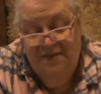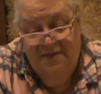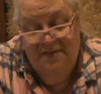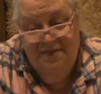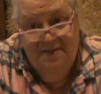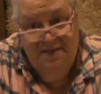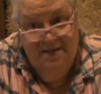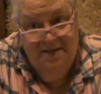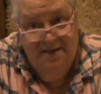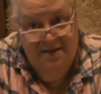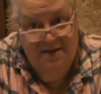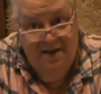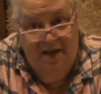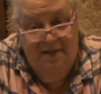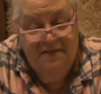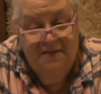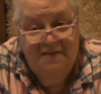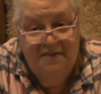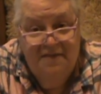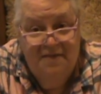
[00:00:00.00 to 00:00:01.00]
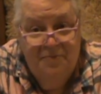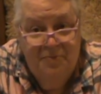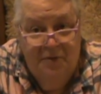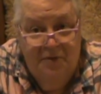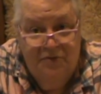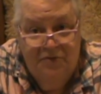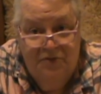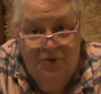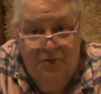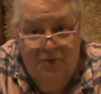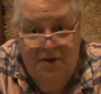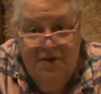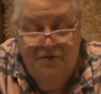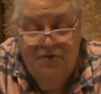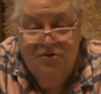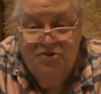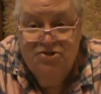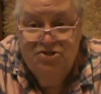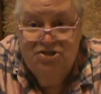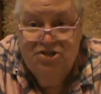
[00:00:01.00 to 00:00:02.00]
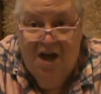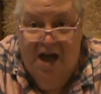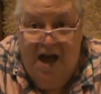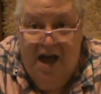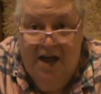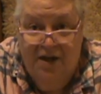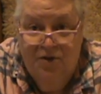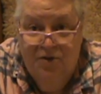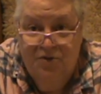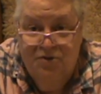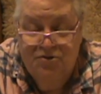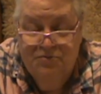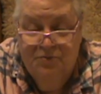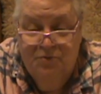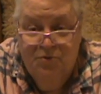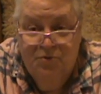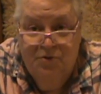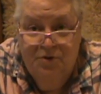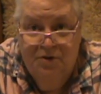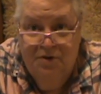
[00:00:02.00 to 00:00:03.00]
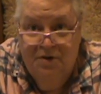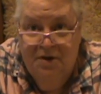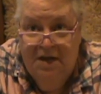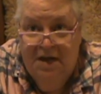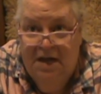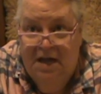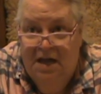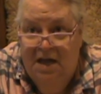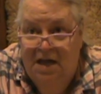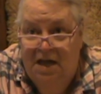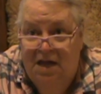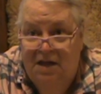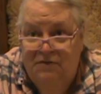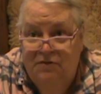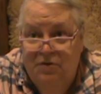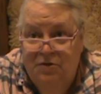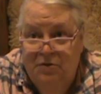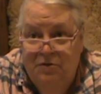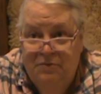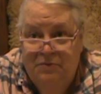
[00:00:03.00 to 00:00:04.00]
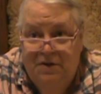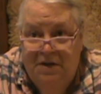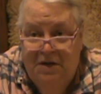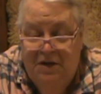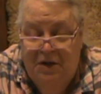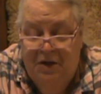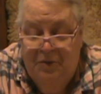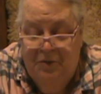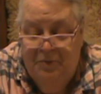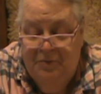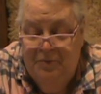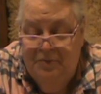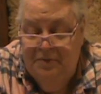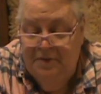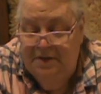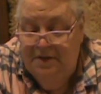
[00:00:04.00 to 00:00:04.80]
in the, now this is personal, and if you're shy or if you're, you know,